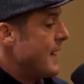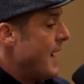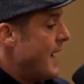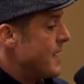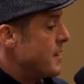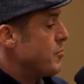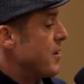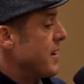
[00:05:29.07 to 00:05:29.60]
I
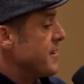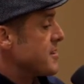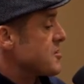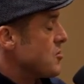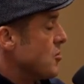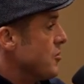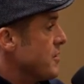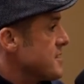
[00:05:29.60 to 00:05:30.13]
had a brand that
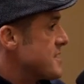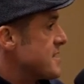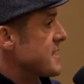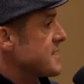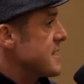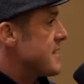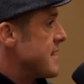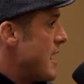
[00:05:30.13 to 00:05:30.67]
sold in
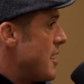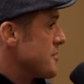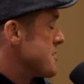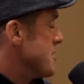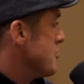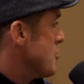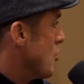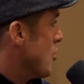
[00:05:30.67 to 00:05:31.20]

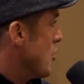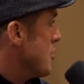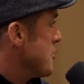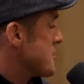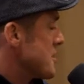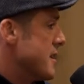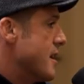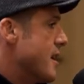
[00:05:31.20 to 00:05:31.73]
60,000
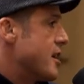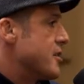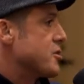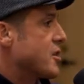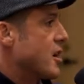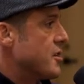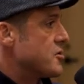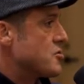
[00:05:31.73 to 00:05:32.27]
doors in
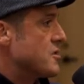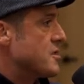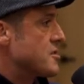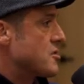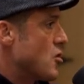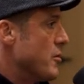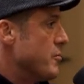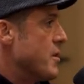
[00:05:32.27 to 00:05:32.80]
100
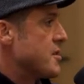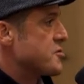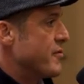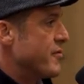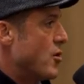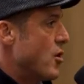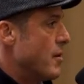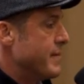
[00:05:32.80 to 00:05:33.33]
countries called Muscle
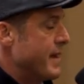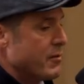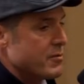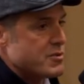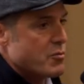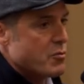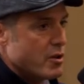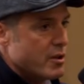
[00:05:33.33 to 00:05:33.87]
Farm. That
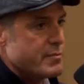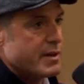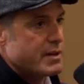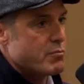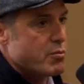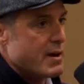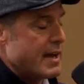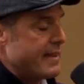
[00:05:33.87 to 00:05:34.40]
was a really
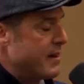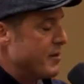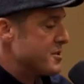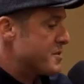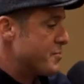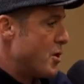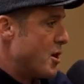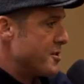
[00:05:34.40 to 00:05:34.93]
big brand that
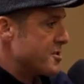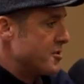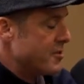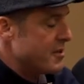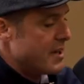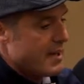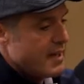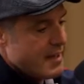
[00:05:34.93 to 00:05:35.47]
was
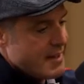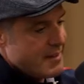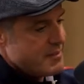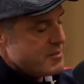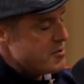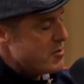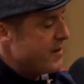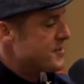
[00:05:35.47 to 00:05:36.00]
sponsored
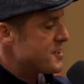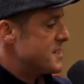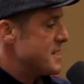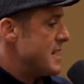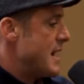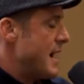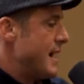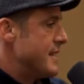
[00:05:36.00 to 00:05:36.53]
the
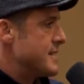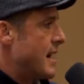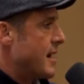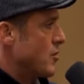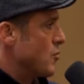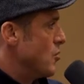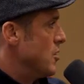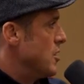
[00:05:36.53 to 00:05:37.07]
UFC. I had
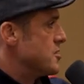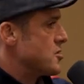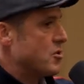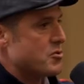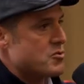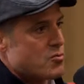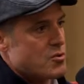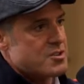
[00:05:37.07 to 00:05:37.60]
Tiger Woods,
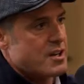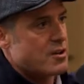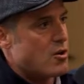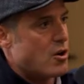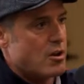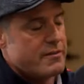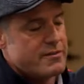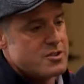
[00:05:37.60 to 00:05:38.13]
Arnold Schwarzenegger,
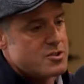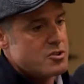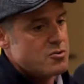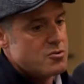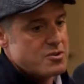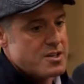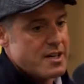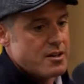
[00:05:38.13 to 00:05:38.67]
all of these
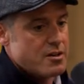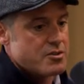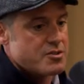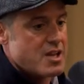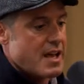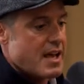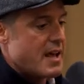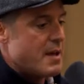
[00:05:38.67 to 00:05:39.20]
huge
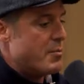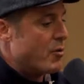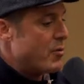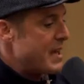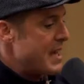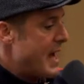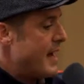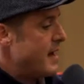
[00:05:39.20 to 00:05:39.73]
hitters. But
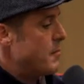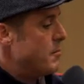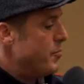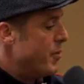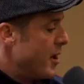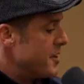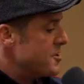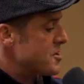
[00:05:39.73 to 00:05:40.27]
we had a
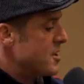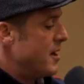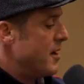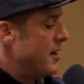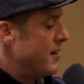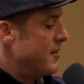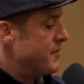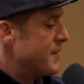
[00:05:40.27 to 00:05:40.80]
bunch
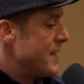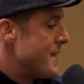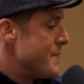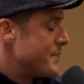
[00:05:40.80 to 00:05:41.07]
of